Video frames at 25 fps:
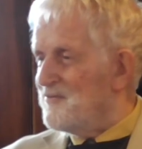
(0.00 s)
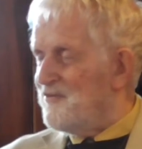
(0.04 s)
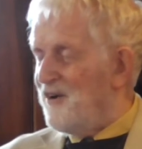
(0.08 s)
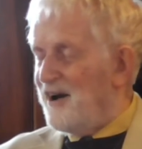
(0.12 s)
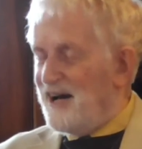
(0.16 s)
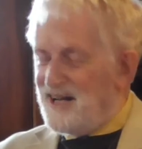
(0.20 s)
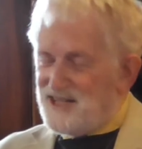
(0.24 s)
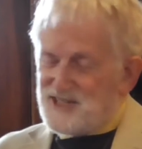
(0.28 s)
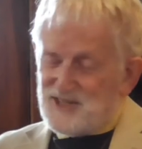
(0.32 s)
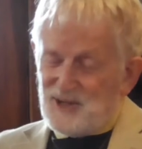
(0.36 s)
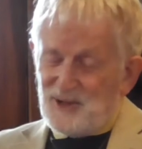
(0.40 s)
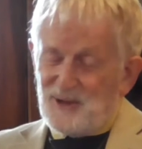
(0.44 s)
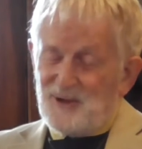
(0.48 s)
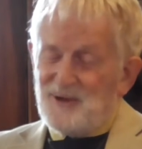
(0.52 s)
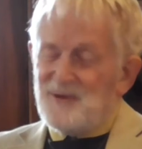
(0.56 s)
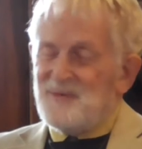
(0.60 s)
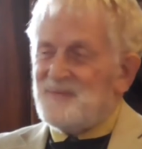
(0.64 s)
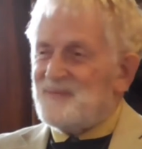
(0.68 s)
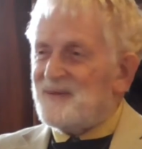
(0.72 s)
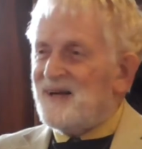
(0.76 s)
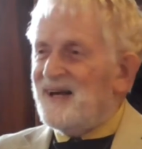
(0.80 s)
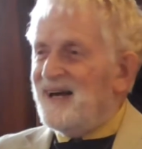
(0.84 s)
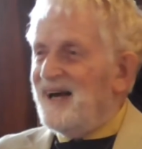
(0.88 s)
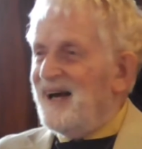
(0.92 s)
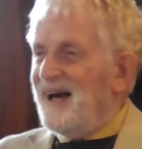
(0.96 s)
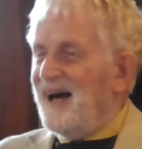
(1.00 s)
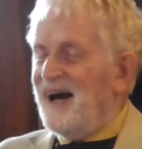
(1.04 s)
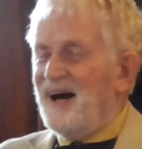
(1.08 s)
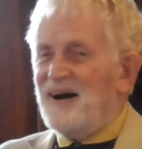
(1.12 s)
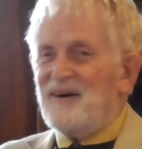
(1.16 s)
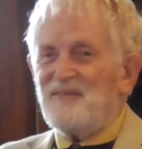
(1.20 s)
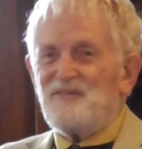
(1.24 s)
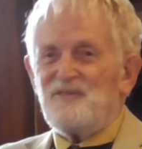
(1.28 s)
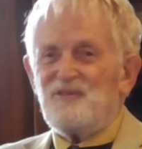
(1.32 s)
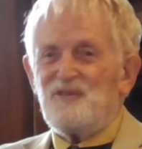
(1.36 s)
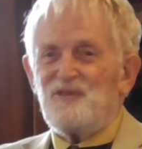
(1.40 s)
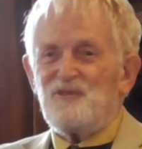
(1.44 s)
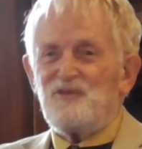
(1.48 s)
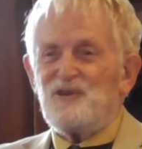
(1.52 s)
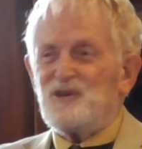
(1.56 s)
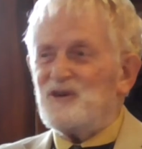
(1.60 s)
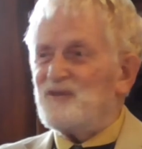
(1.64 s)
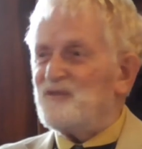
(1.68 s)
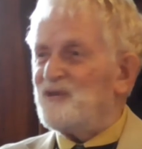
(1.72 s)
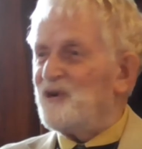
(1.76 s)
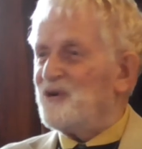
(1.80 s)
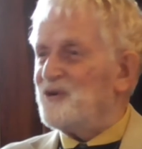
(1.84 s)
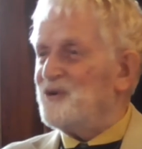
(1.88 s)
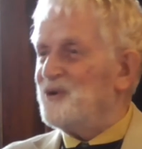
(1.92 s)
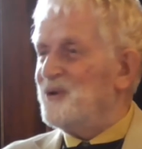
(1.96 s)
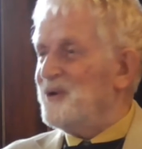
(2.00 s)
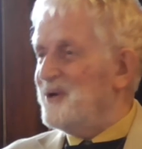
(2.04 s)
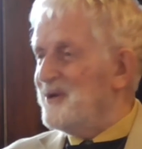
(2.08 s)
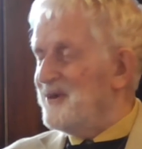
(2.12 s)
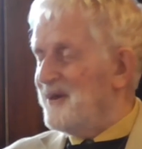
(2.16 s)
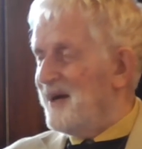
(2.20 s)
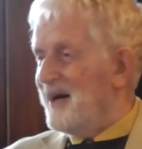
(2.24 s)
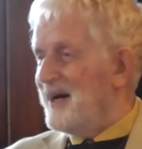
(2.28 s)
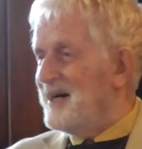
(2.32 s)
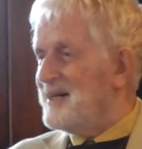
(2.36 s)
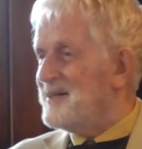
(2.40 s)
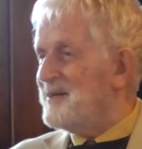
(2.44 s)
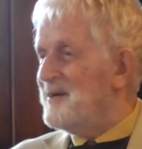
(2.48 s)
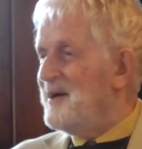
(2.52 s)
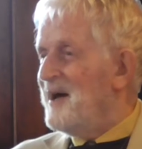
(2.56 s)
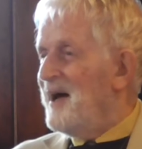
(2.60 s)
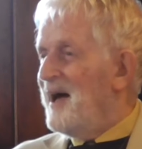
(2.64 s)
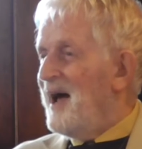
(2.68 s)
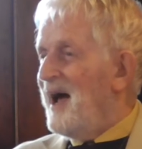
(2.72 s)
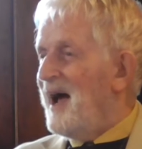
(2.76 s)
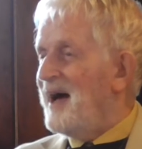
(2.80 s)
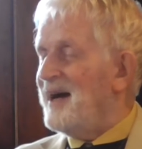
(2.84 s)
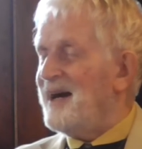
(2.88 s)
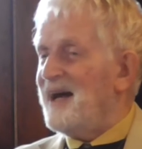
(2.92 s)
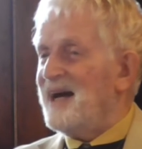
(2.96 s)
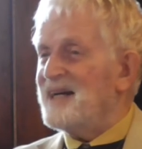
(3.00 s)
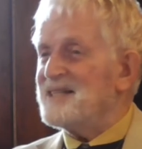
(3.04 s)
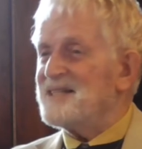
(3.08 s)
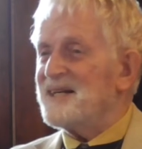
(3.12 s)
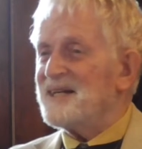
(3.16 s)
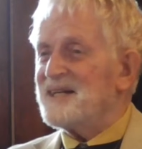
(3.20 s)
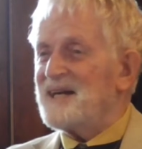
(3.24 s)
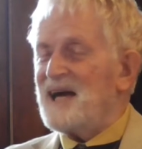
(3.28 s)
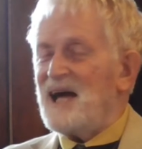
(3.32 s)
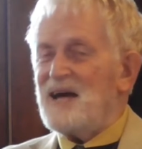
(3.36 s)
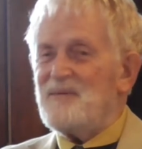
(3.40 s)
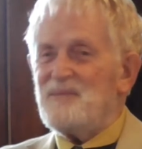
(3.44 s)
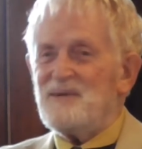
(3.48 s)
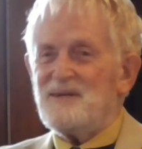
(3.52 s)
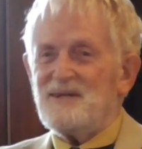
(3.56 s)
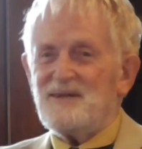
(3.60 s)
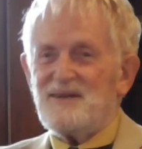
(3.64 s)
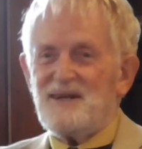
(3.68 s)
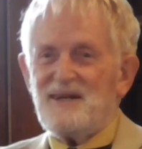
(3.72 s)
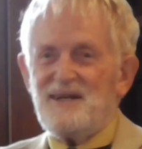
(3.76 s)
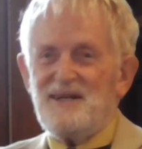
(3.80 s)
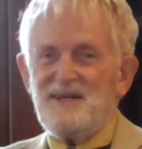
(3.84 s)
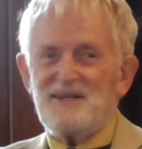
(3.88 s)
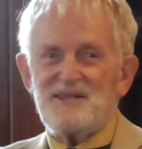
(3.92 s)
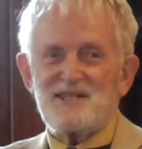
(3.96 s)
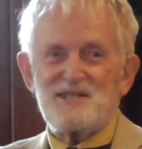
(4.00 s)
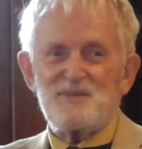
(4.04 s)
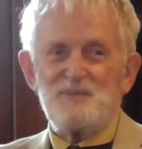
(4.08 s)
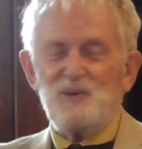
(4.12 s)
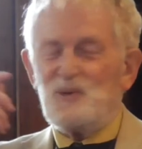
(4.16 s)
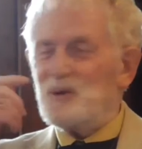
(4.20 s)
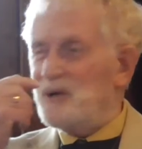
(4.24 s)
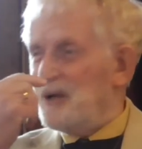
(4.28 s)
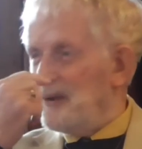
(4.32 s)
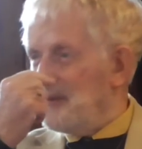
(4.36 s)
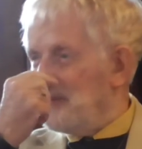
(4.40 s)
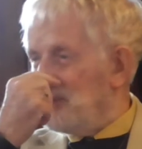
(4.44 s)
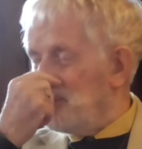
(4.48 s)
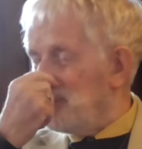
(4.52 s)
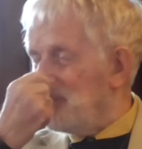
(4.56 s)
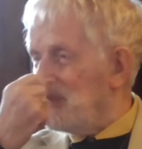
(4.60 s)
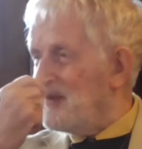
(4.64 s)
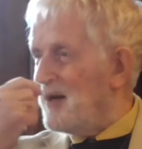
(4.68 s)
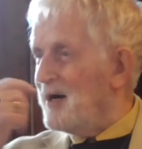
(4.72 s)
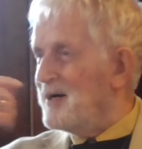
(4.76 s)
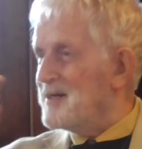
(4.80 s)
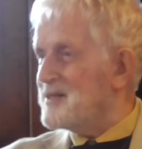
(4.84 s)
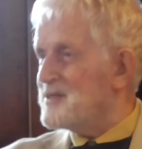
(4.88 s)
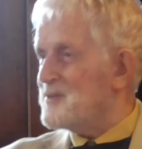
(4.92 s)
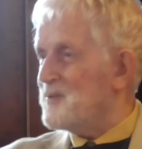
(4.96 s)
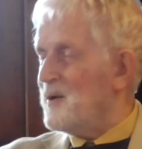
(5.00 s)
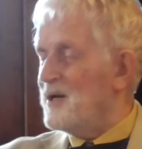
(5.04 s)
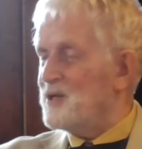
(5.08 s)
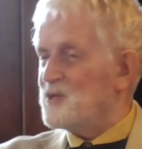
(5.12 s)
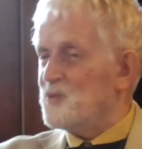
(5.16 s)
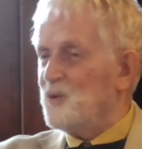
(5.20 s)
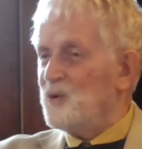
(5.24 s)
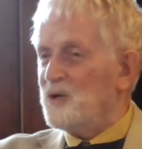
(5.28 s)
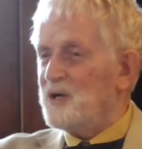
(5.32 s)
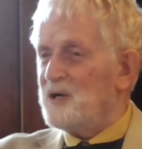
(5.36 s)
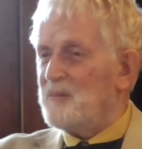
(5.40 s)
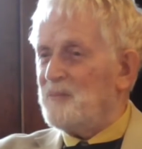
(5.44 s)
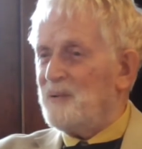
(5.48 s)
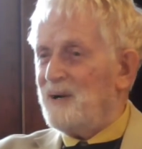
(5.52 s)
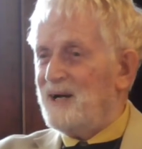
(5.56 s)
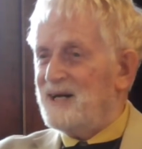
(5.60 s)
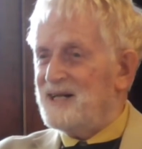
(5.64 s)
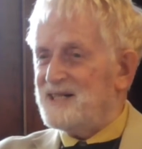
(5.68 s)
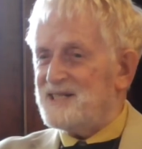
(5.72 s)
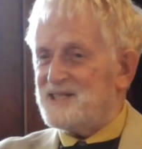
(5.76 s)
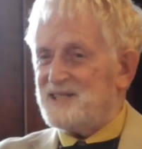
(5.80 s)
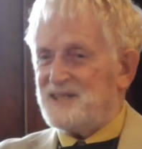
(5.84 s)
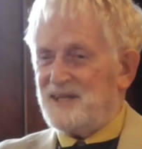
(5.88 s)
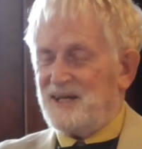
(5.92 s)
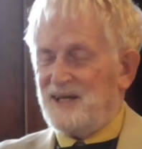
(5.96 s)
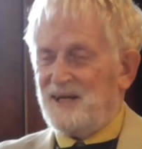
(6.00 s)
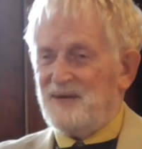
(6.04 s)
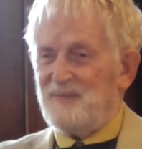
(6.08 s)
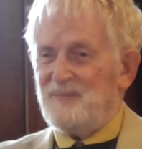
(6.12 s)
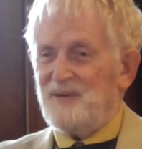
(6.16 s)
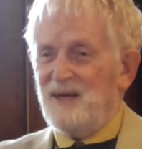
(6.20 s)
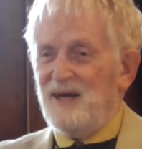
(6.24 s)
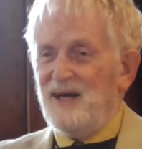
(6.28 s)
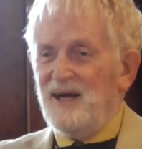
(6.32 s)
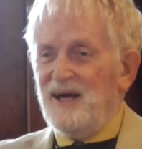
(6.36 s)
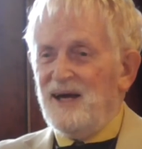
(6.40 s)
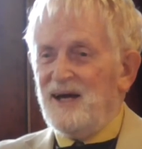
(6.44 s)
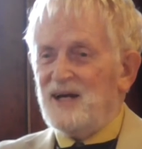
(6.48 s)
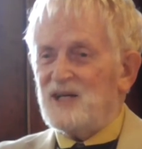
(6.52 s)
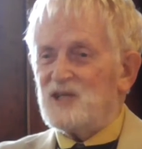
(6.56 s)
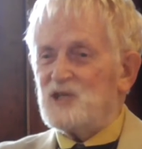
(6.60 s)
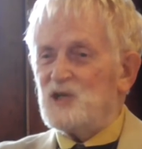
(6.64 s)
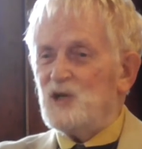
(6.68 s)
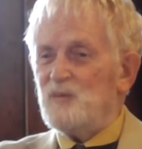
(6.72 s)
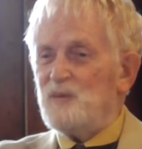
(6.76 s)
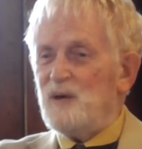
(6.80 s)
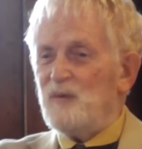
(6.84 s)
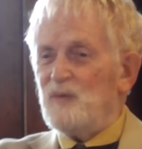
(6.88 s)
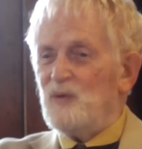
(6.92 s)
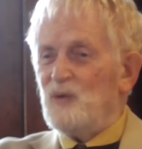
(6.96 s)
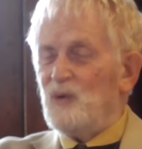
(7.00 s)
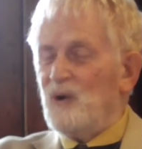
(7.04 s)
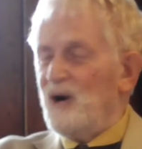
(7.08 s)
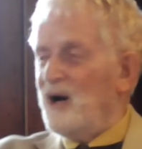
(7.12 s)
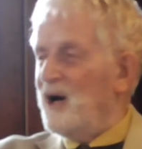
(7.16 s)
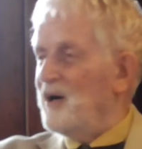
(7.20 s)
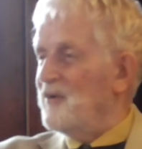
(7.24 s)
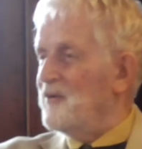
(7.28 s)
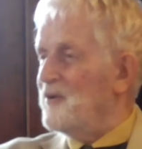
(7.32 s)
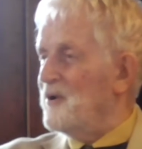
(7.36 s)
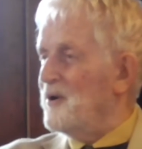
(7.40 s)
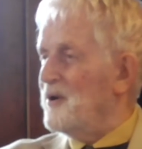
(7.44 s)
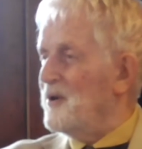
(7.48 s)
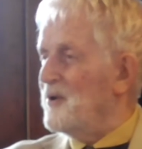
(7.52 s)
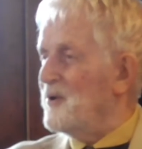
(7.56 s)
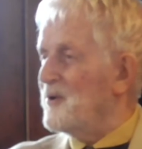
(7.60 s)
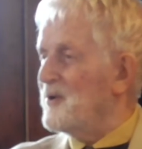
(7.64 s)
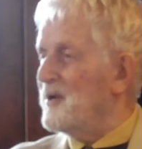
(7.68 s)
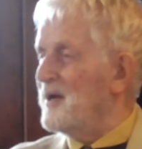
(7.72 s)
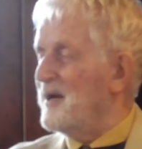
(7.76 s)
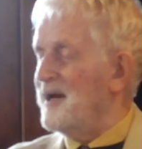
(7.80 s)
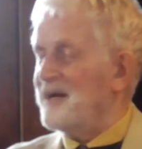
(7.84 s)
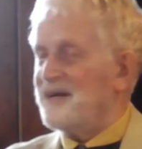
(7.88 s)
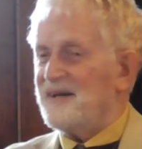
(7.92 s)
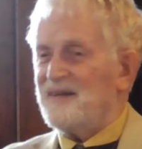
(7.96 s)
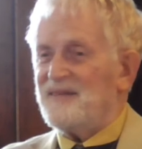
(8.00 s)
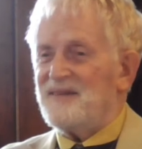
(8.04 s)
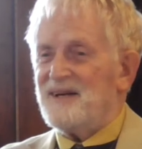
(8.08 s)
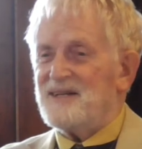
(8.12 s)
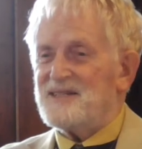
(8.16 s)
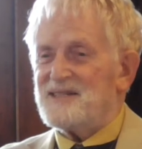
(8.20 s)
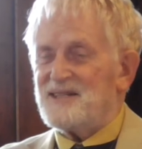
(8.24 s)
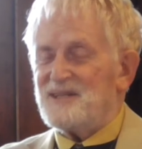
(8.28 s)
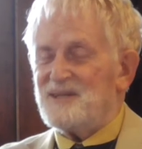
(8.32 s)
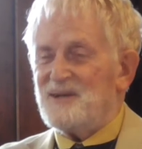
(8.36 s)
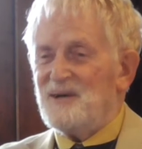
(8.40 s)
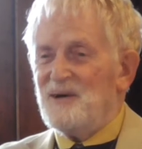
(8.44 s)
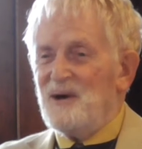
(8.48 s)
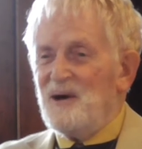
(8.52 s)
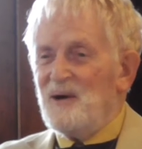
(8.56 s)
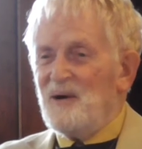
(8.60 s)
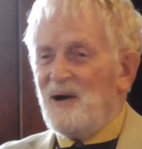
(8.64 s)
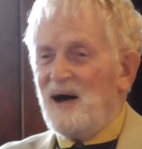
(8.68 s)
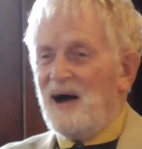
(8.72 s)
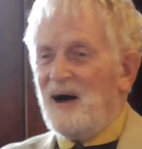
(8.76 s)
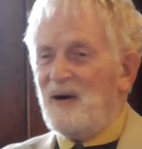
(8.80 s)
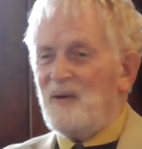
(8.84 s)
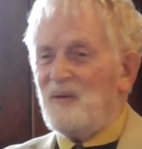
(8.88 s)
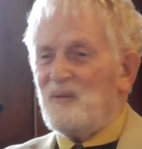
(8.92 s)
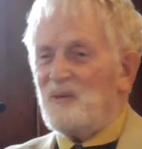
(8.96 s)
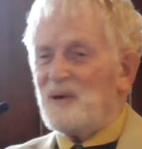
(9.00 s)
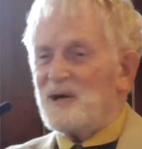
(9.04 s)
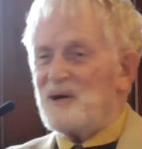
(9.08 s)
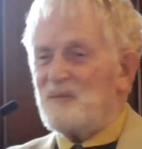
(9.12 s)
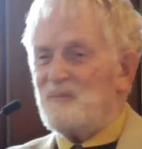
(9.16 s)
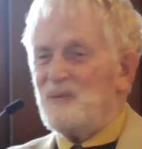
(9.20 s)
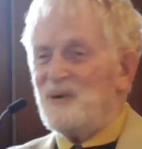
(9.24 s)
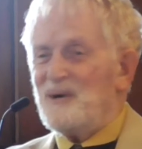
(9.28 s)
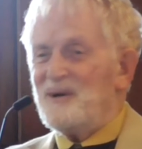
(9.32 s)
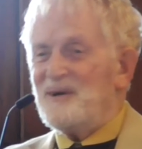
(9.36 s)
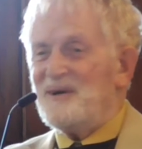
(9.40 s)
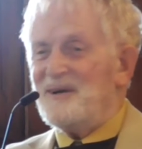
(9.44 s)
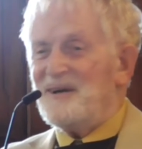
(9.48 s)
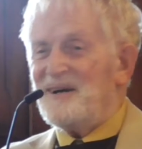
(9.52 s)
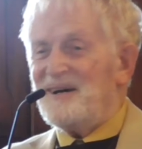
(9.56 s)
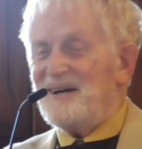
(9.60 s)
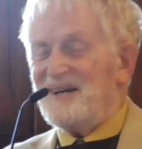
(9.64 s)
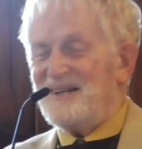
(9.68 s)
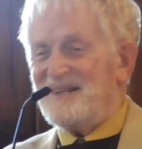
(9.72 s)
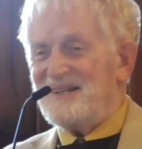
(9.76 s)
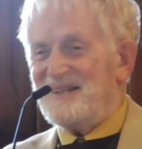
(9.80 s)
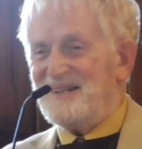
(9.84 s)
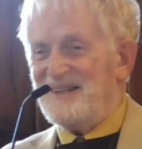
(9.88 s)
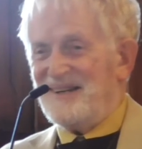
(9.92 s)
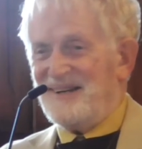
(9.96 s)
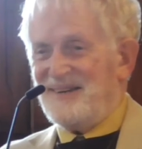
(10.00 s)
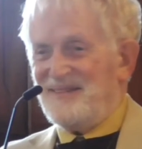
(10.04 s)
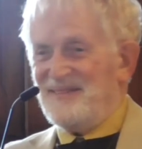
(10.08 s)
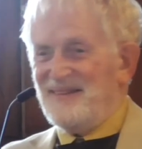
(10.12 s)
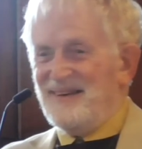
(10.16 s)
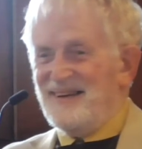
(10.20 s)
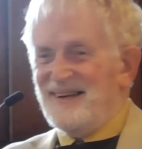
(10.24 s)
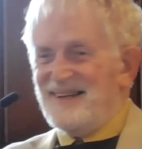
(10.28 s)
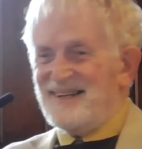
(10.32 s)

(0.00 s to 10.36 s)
Faye, for doing that. And as I came in here this morning, I was walking past there, and two people were over looking at it, and they said, "What a brilliant idea!"